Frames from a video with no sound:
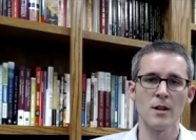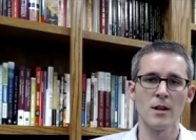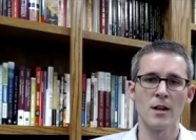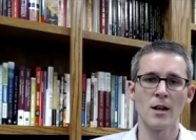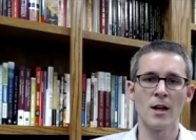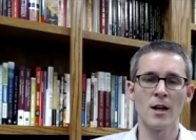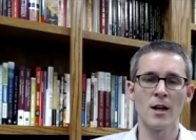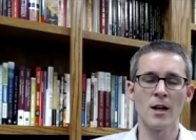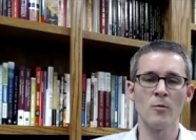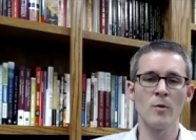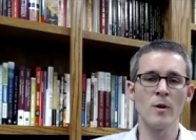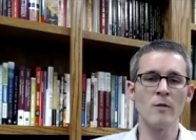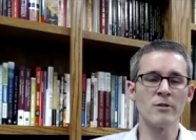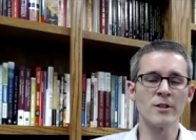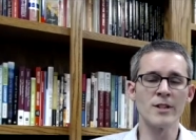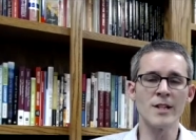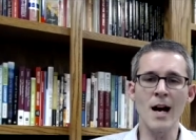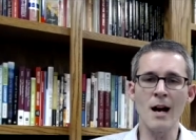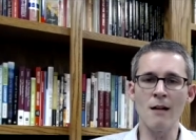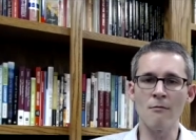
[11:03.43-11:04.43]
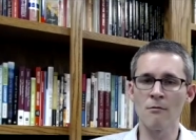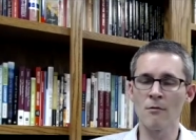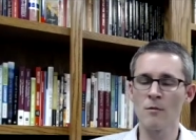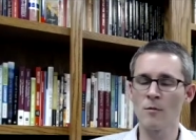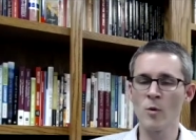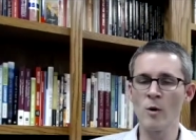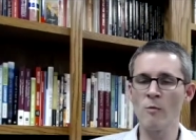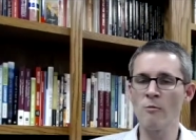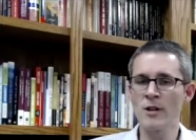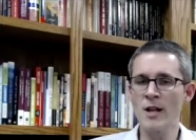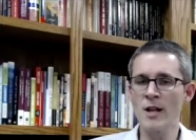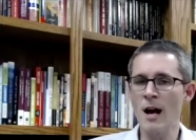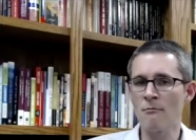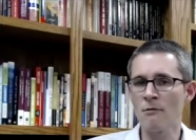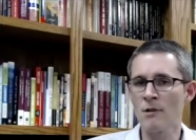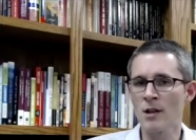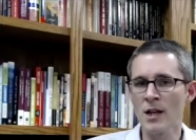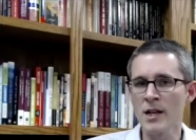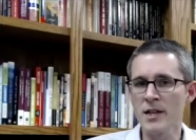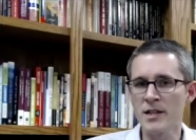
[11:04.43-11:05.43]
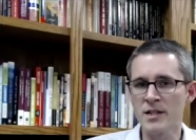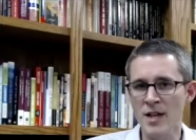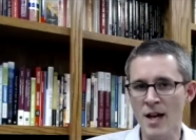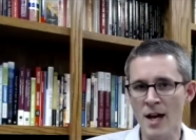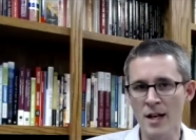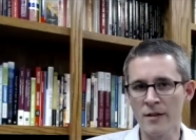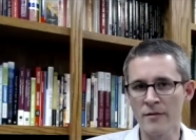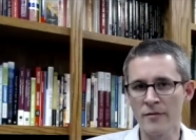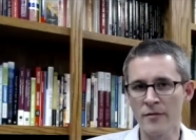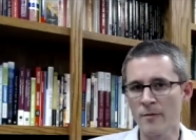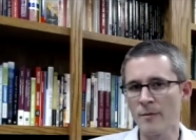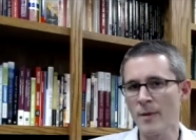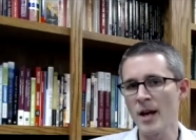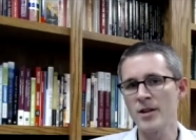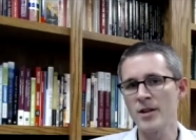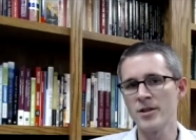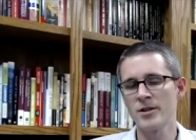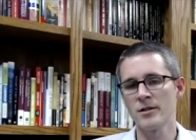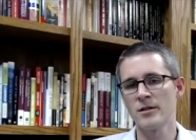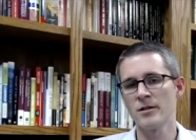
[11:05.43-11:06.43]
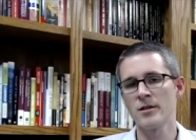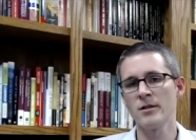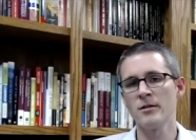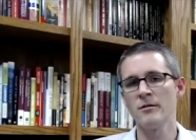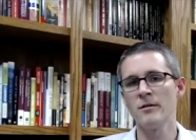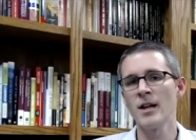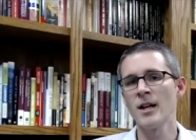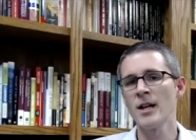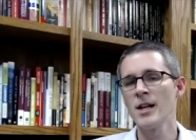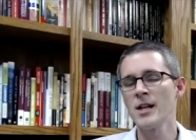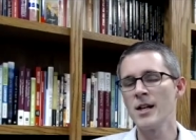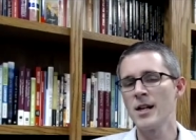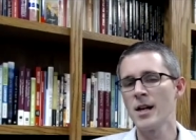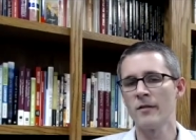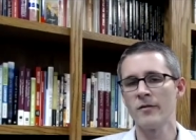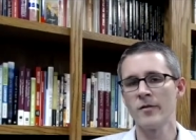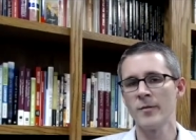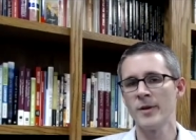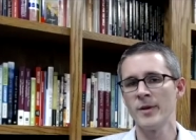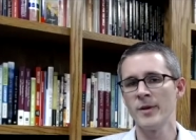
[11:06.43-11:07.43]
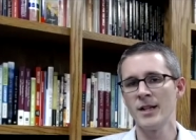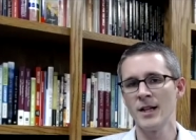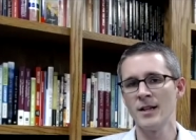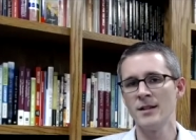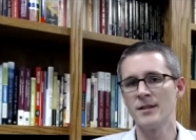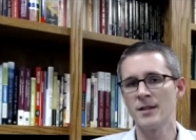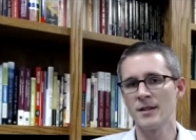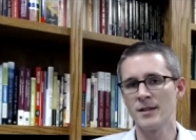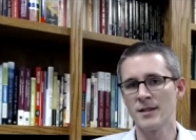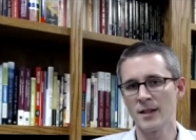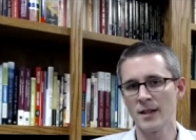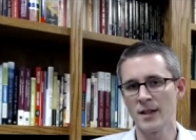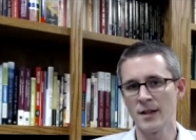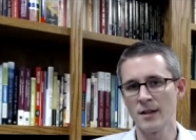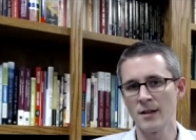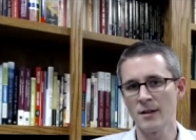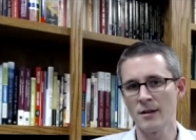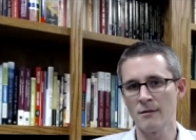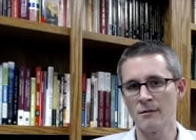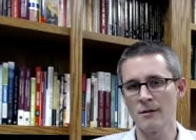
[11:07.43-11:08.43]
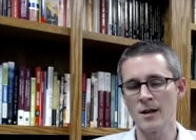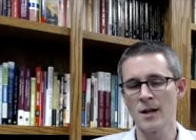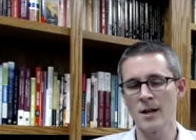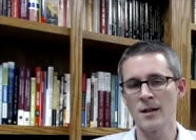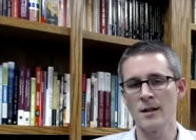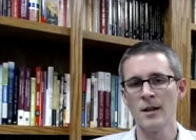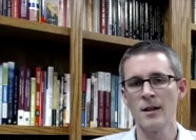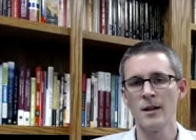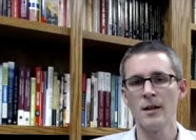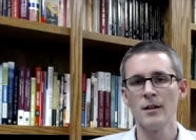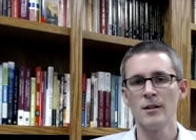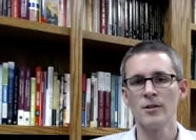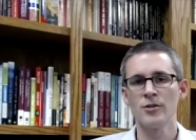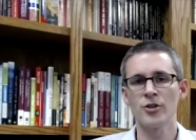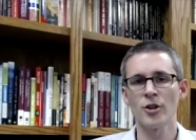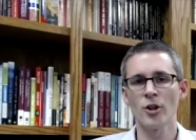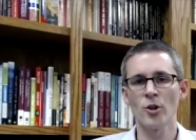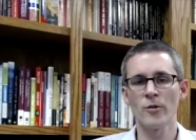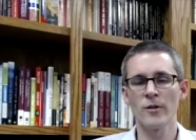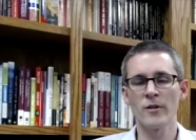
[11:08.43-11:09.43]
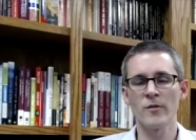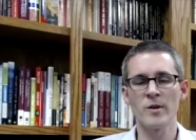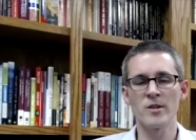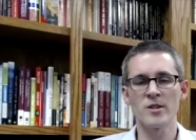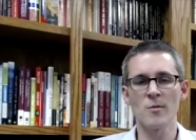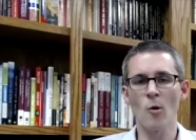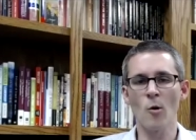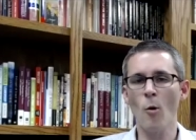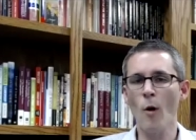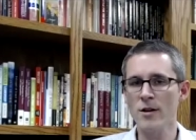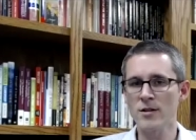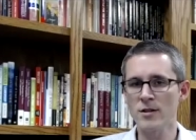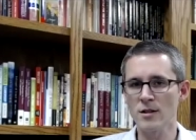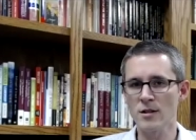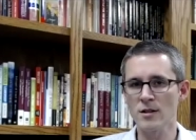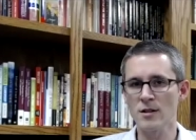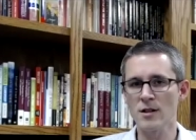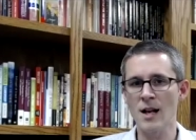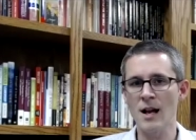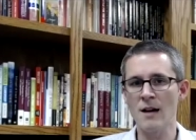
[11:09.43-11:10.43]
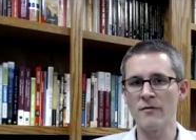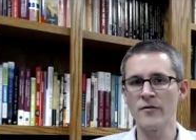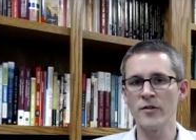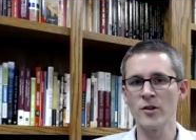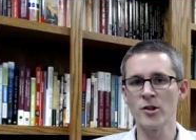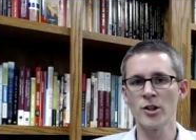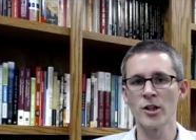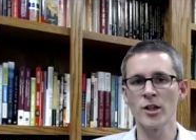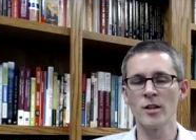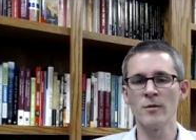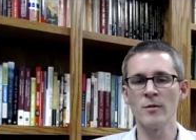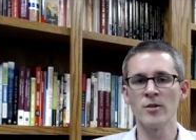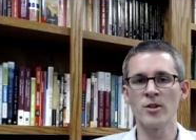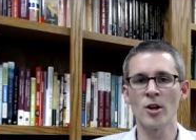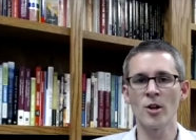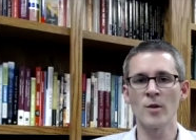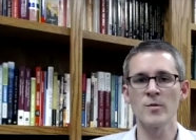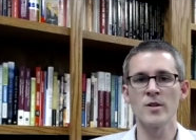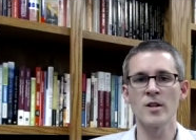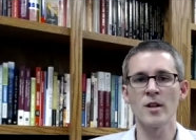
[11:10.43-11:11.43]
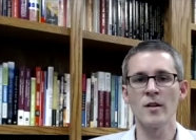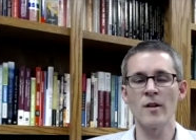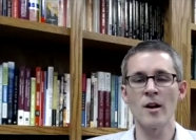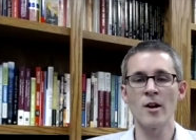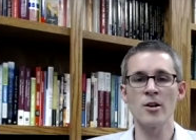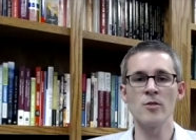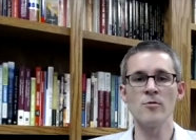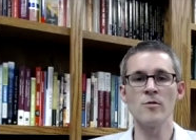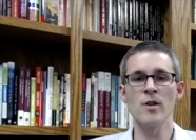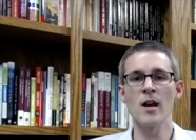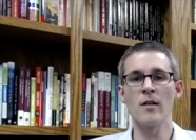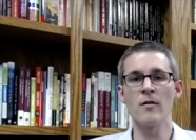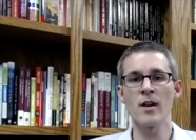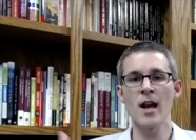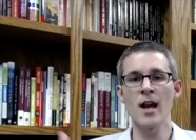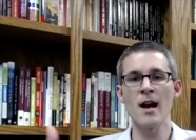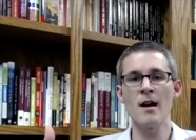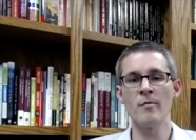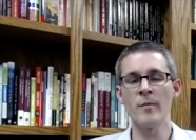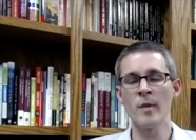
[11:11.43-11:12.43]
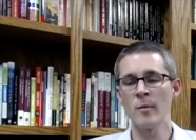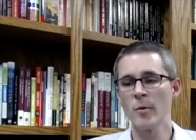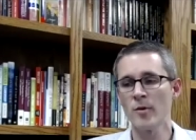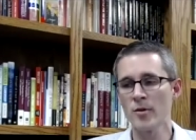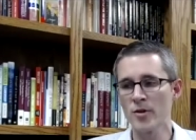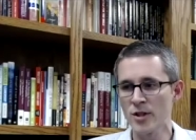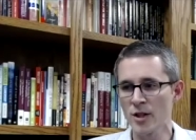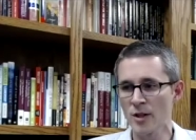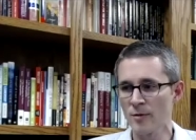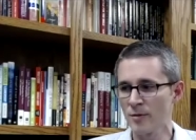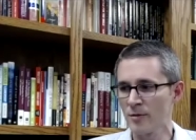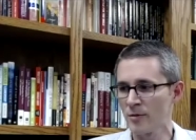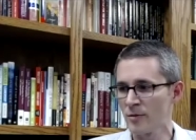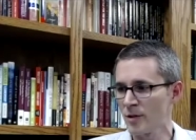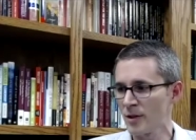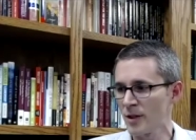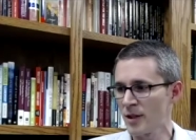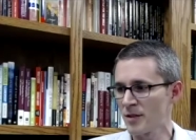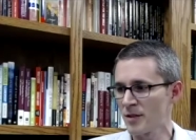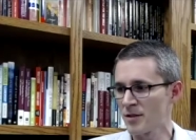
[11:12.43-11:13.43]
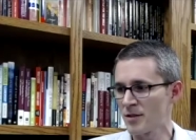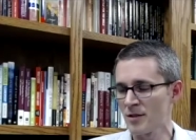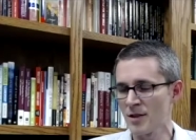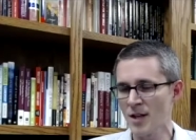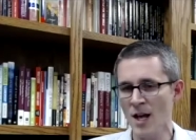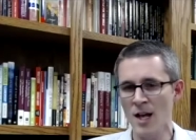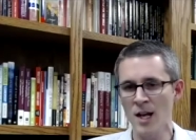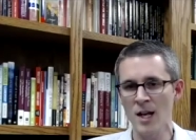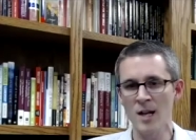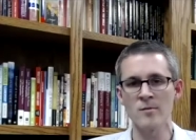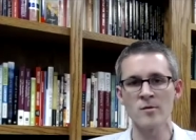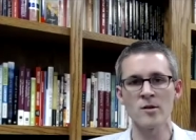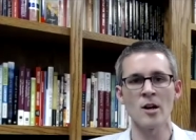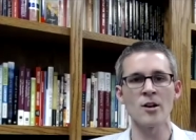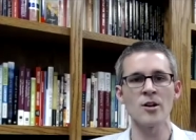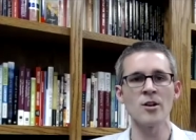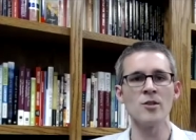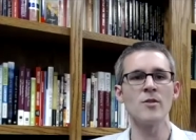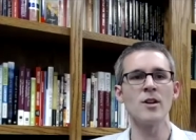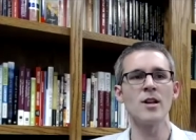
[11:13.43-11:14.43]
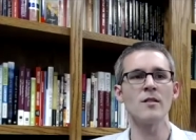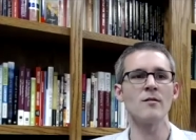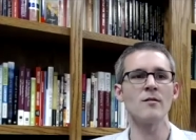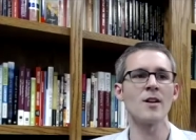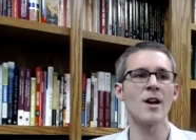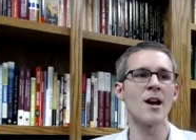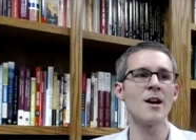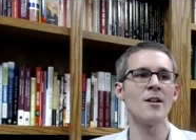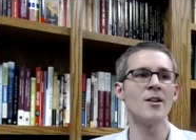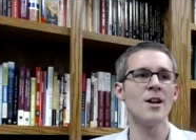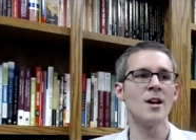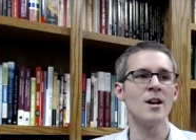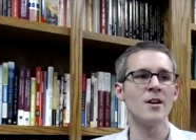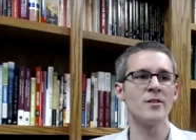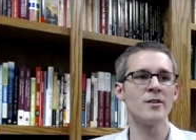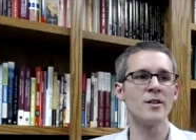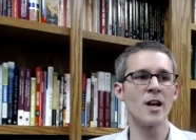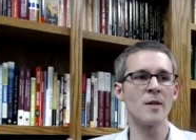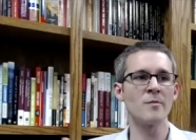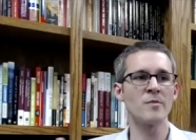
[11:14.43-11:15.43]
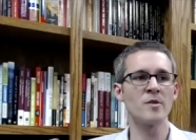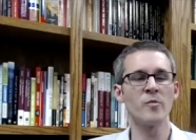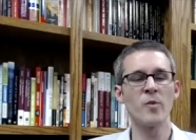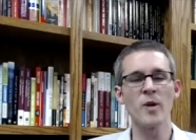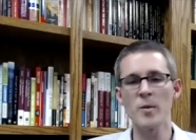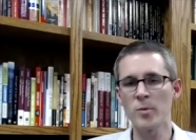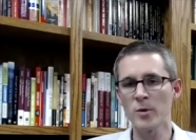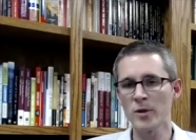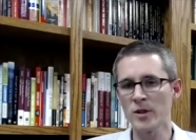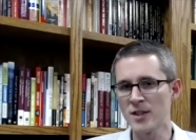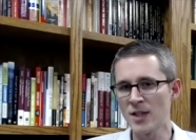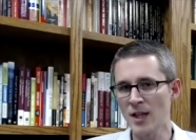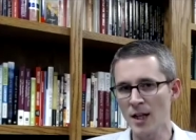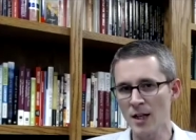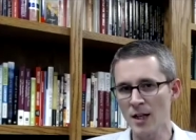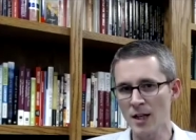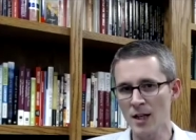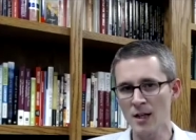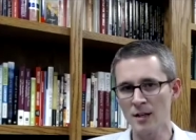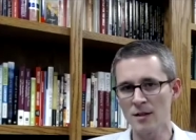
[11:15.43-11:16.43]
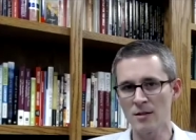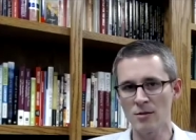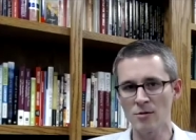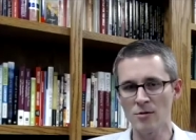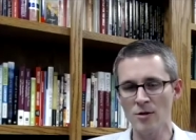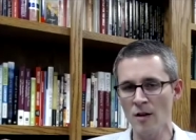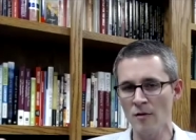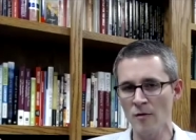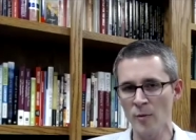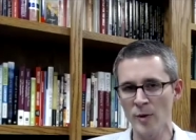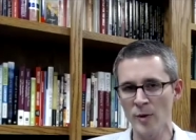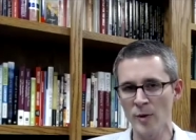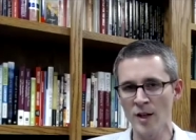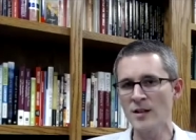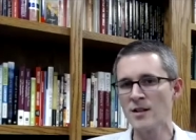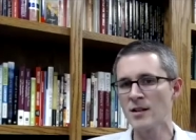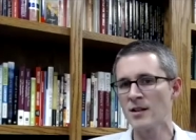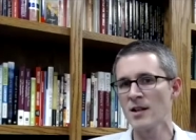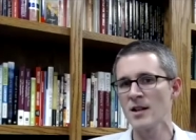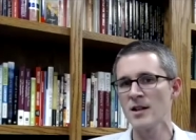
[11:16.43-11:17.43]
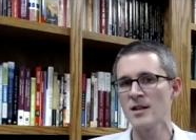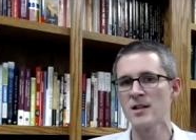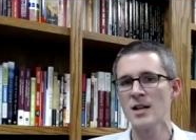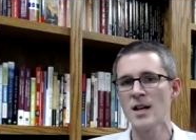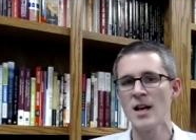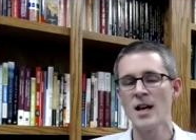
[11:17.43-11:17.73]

Uh, we will not we will not release that information to any government entity. All right. So there have been some questions that I fielded in terms of are you giving out membership list names? Are you giving out the names of people attending to government entities?